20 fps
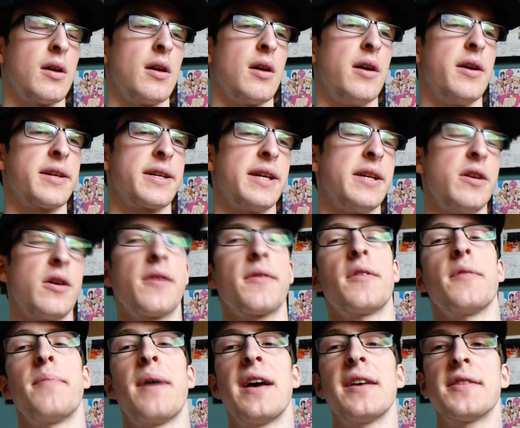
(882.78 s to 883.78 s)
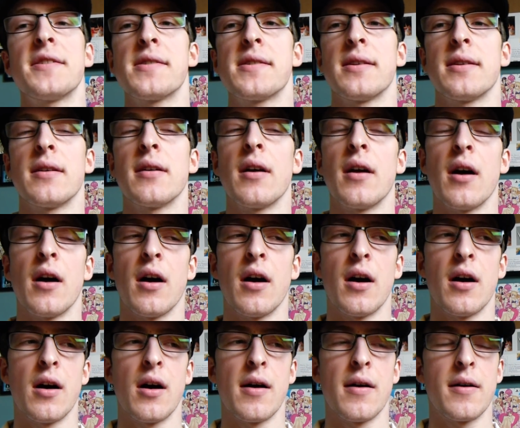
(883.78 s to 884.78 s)
again, not the best.
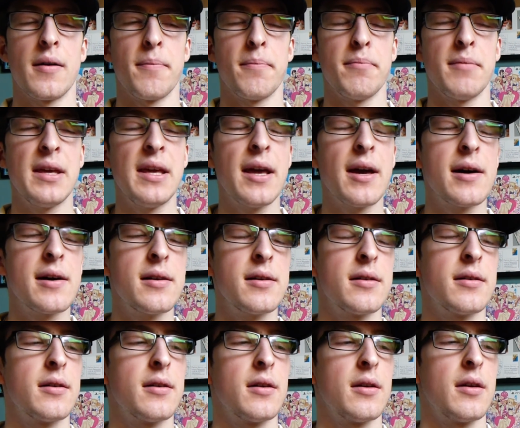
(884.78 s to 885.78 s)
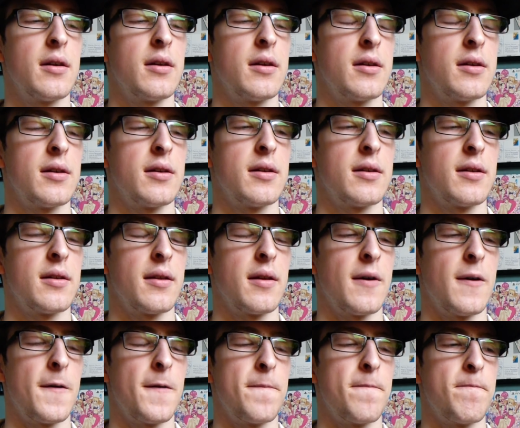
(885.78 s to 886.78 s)
Mia,
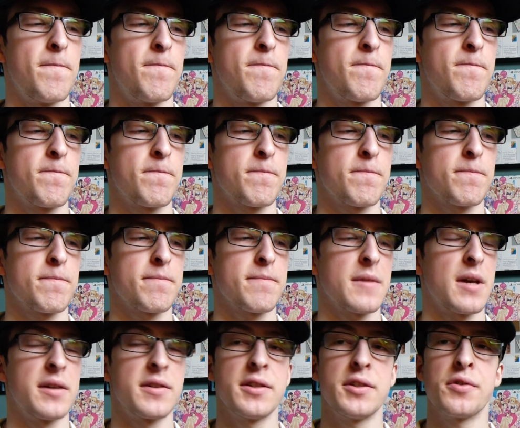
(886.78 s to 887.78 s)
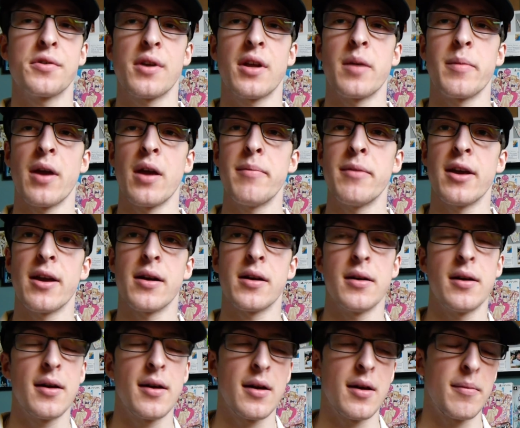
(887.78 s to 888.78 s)
I said your name. Hey Mia.
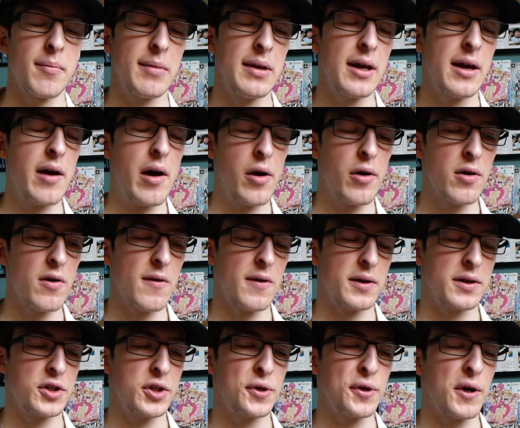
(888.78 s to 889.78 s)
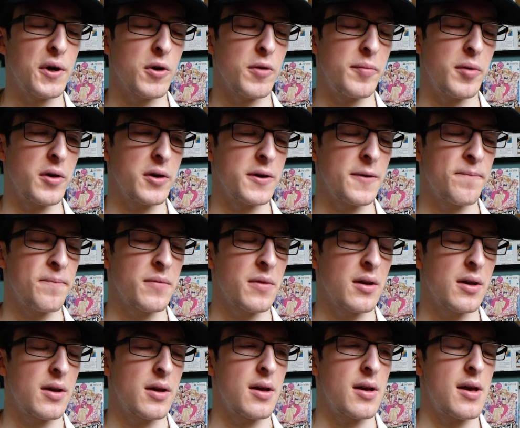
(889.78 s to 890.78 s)
Mia, she got her book,
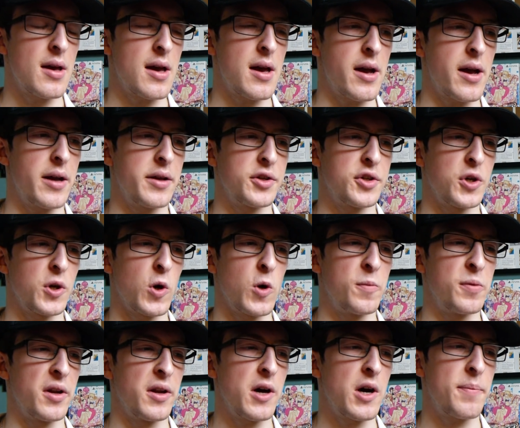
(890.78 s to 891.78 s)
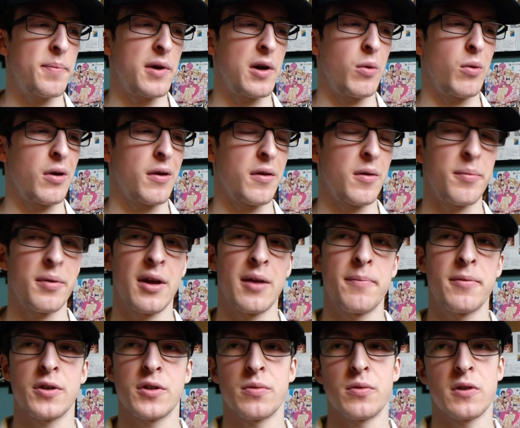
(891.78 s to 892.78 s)
and she opened it up, and one of the
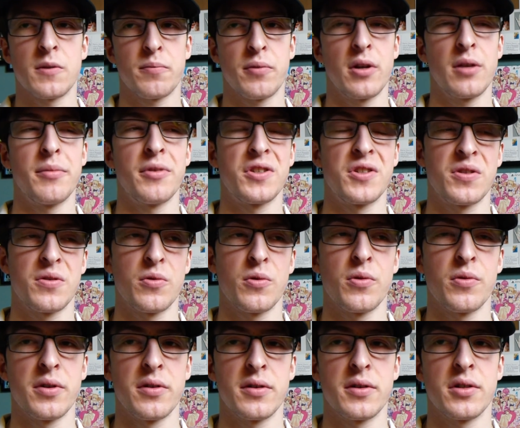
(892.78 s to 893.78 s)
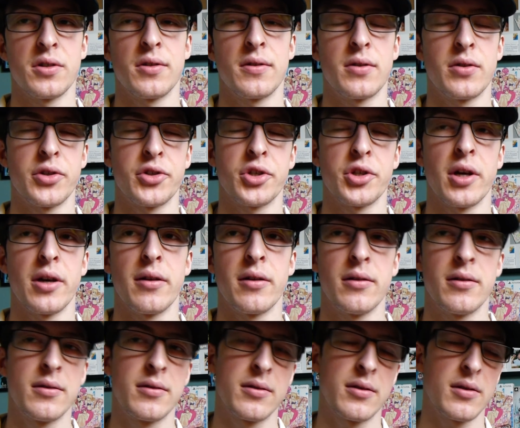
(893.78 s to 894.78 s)
papers was pretty much torn to shit.
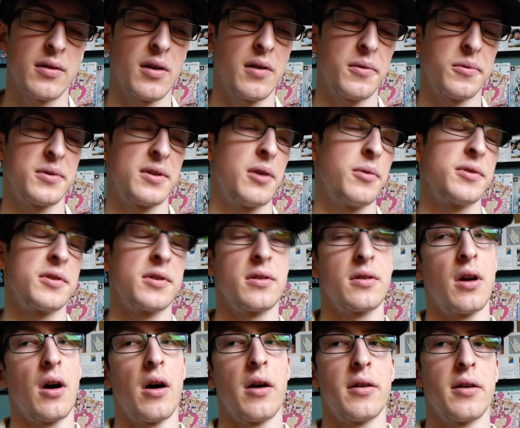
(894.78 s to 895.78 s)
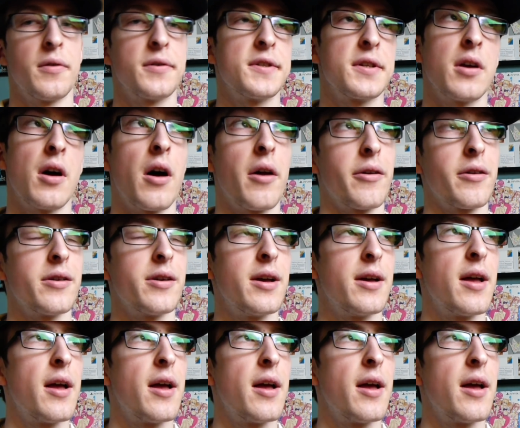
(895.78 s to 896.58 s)
It was gone. It was a goner.